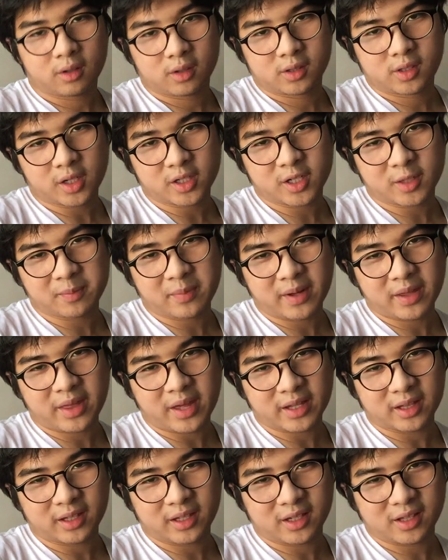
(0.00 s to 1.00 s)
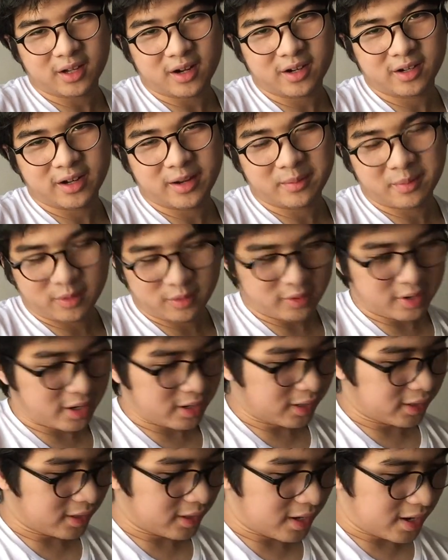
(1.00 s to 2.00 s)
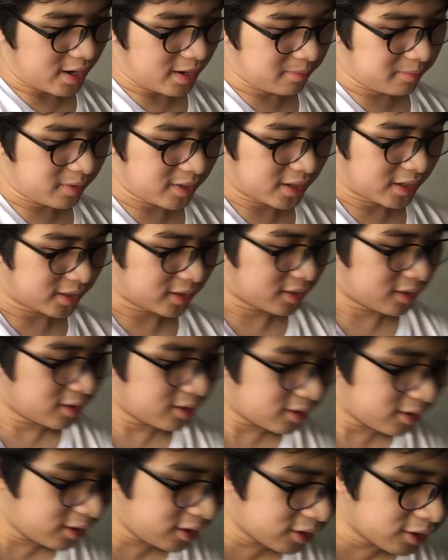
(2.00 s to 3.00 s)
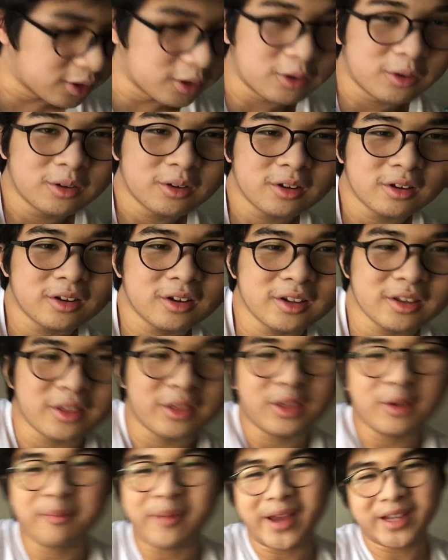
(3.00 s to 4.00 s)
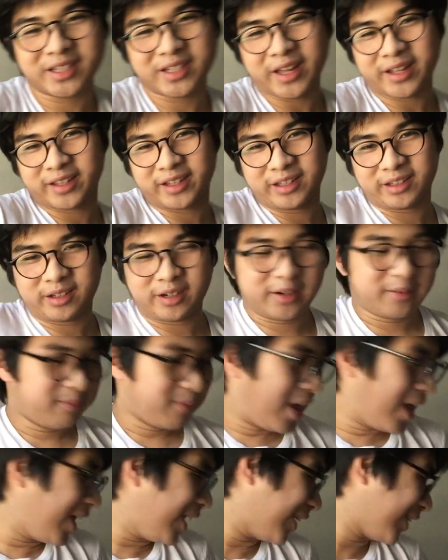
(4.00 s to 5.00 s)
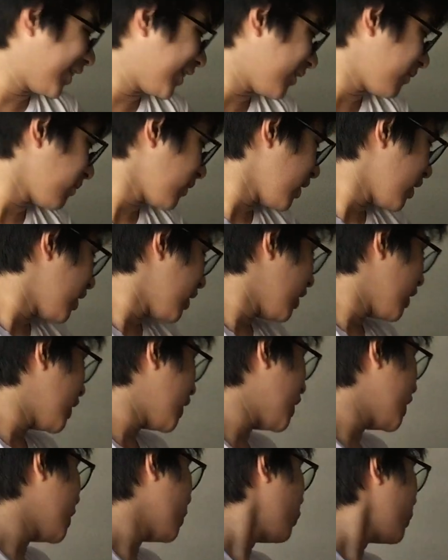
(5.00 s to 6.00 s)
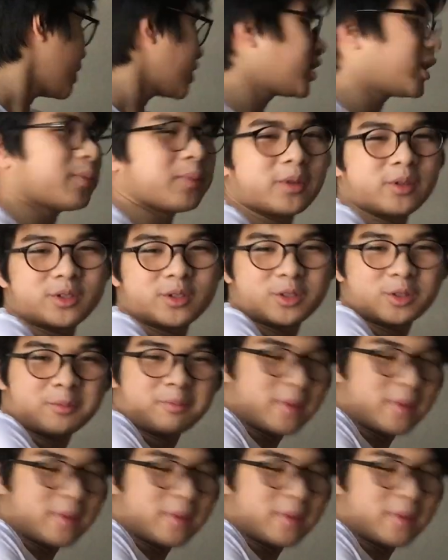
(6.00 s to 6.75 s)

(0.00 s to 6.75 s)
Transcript: Judging by that guitar demo, I'm not, you know, the best at guitar. What is up, YouTube?